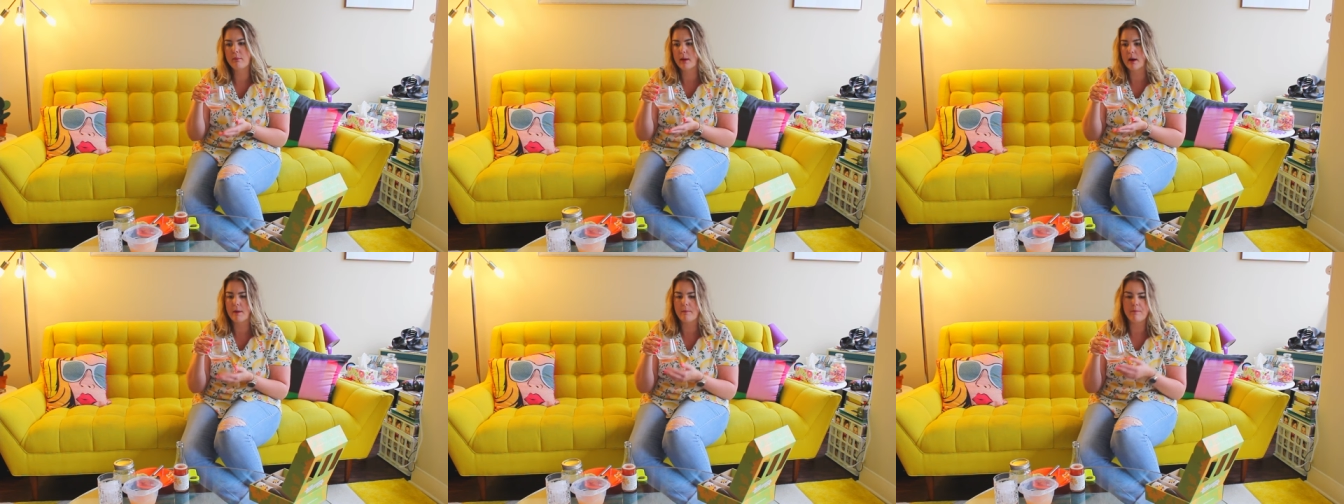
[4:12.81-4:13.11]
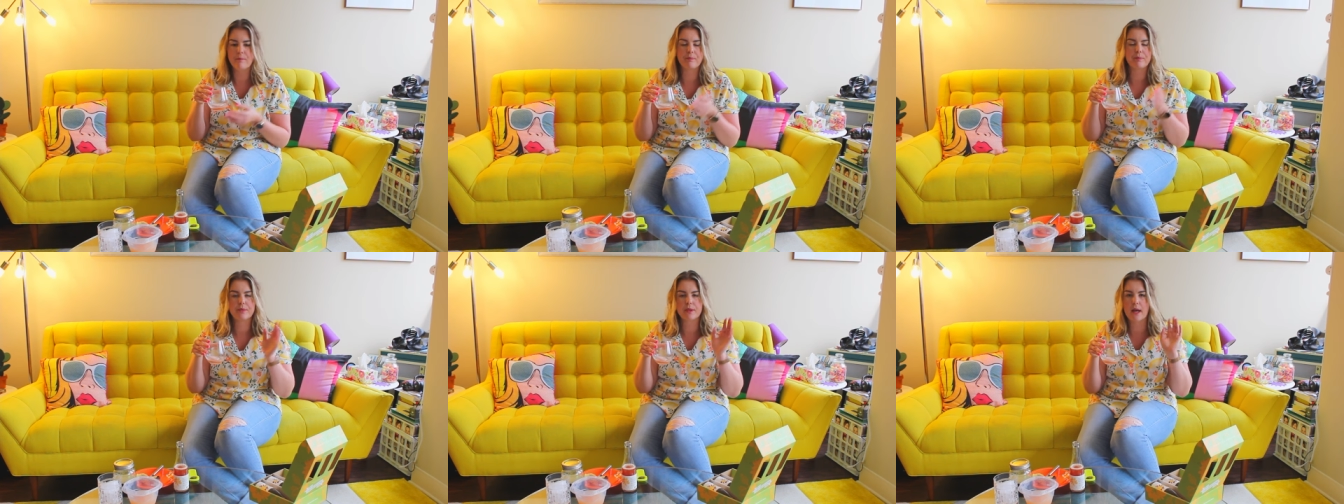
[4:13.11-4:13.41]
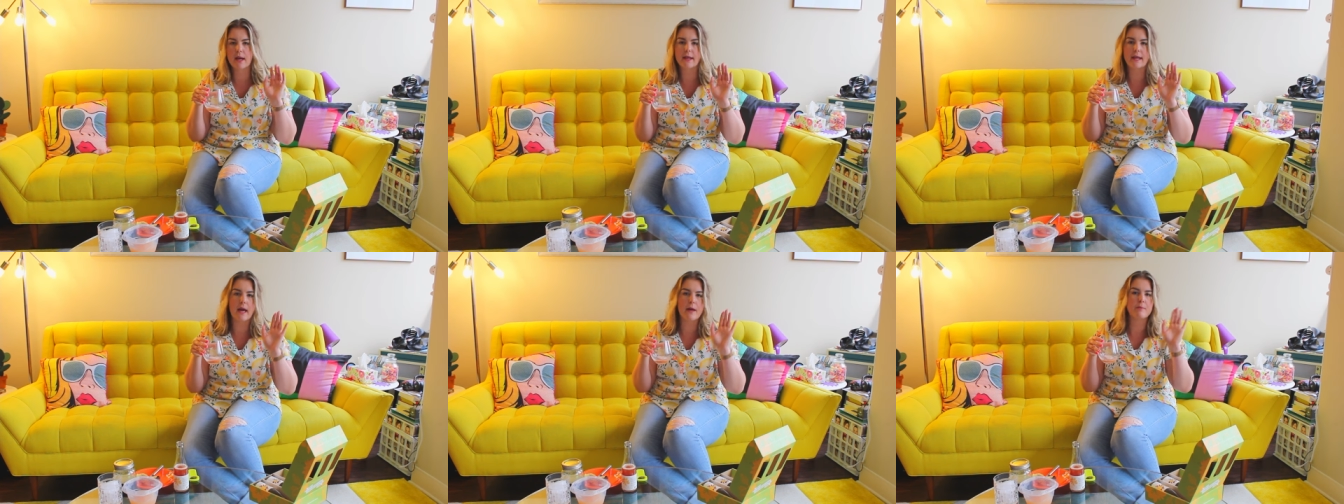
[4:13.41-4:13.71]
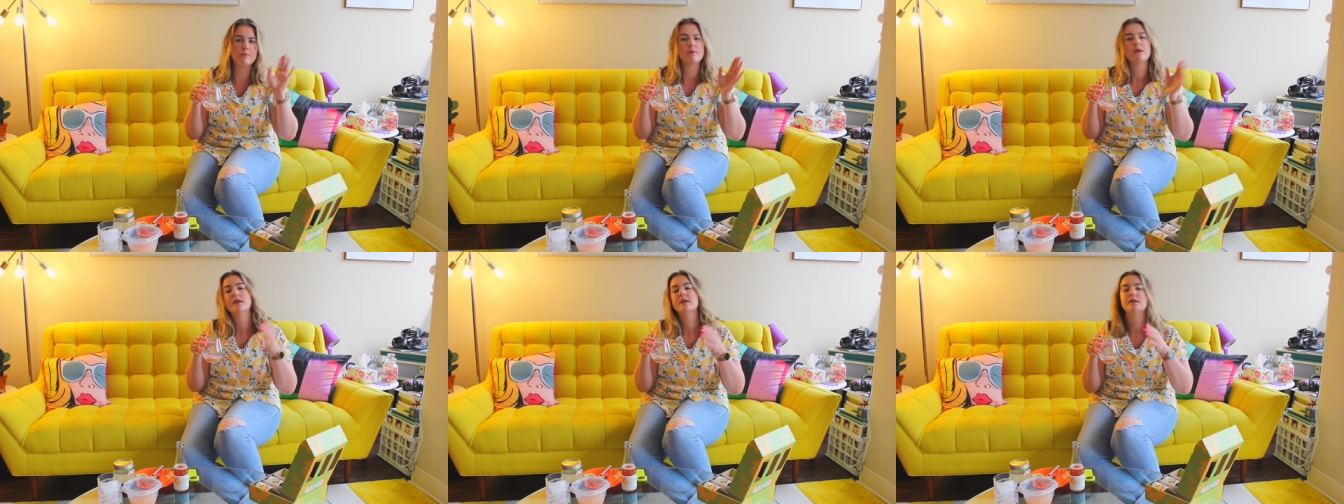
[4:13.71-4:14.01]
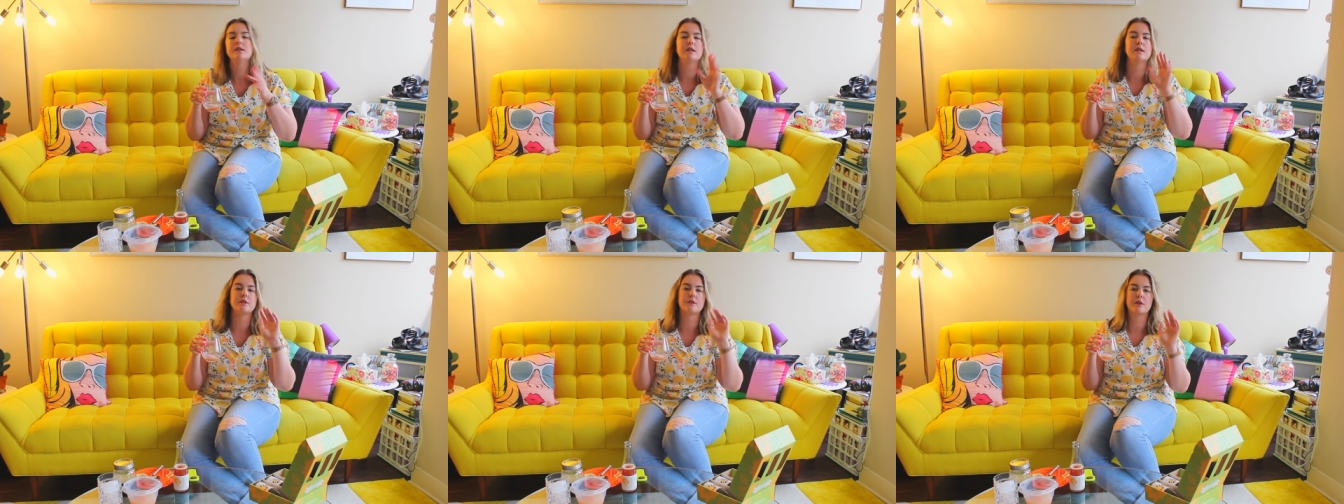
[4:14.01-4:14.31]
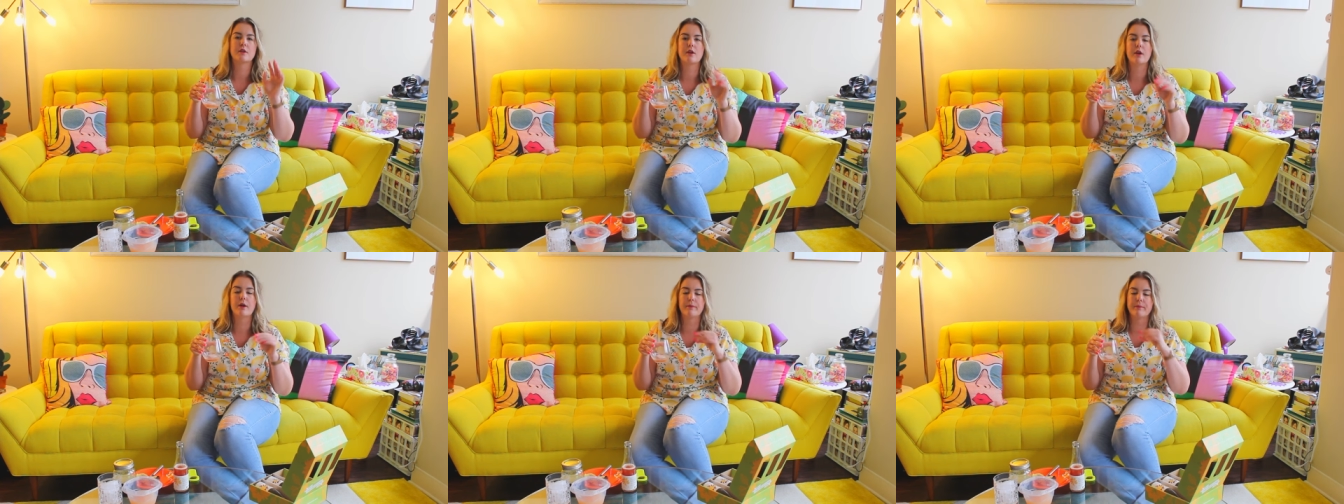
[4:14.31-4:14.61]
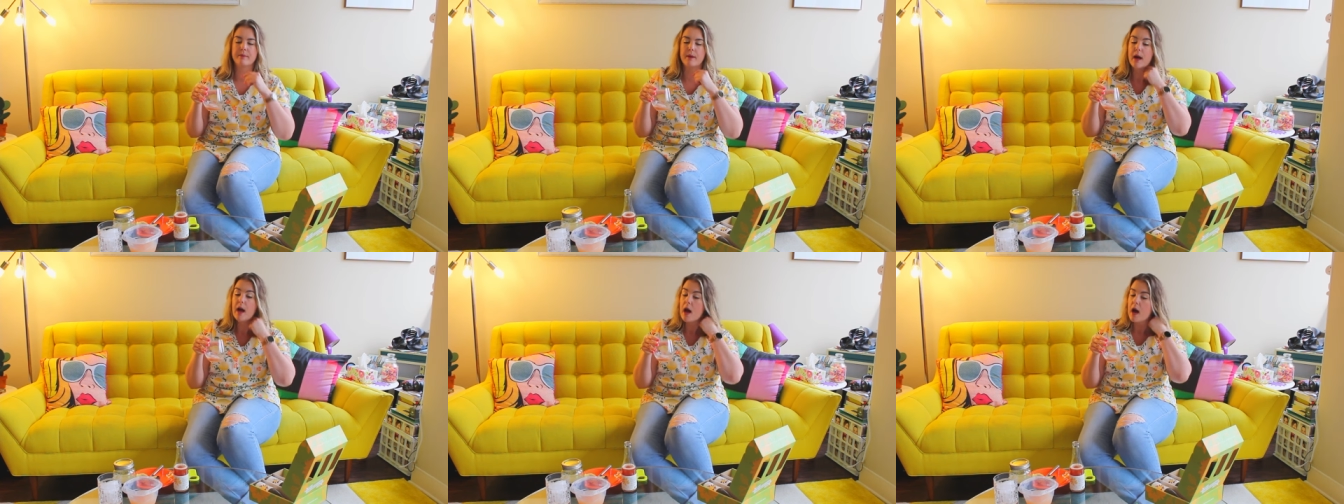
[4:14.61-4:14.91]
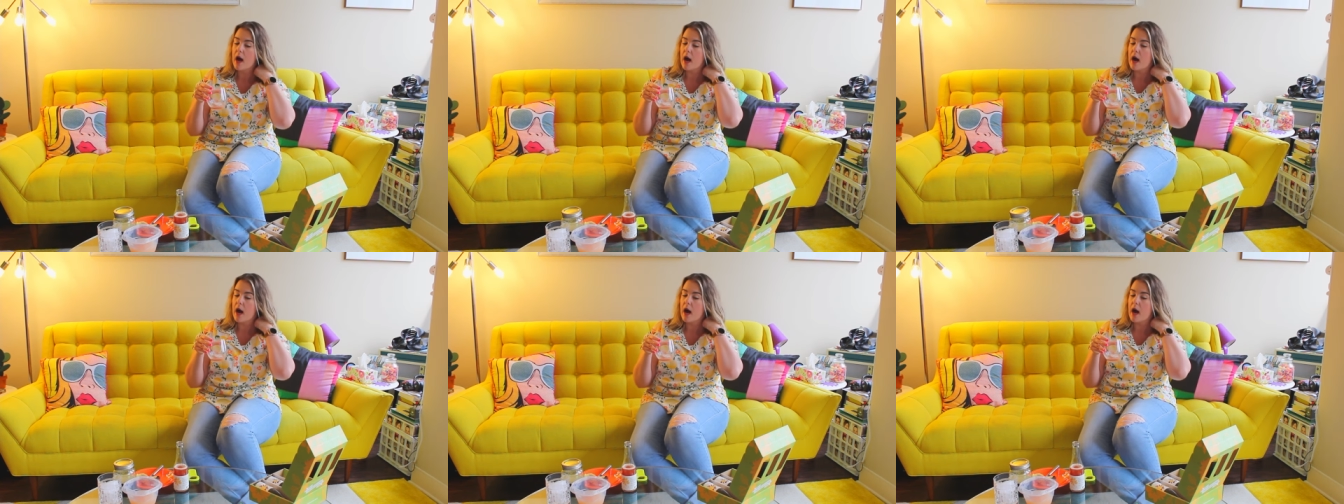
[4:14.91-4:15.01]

but again, to each their own.